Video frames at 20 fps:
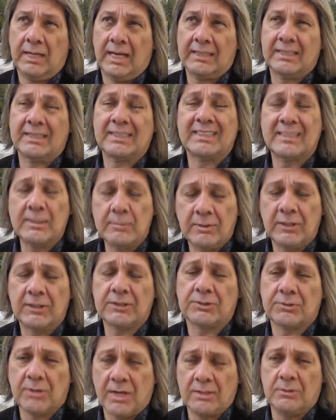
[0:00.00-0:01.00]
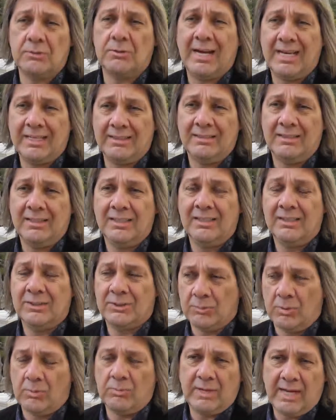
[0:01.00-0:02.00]
had a similar struggle
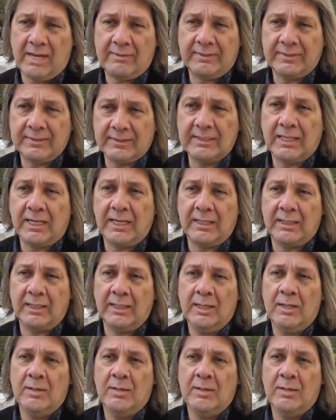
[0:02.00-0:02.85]
to what we're having today,